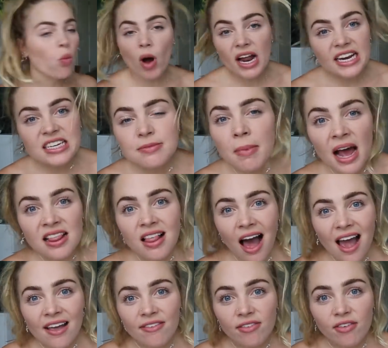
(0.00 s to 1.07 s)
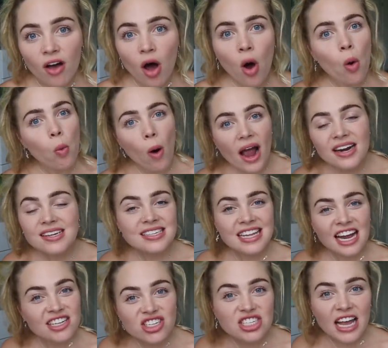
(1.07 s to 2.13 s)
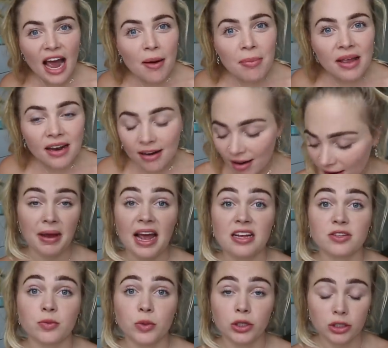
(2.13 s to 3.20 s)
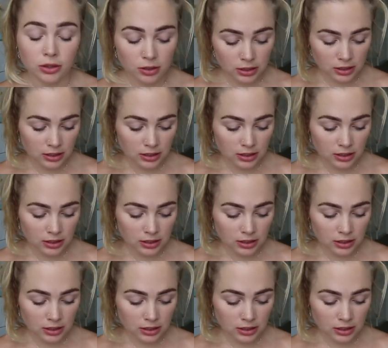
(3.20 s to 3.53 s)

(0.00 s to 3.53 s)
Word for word: What is my life? Why does that just happen? Password.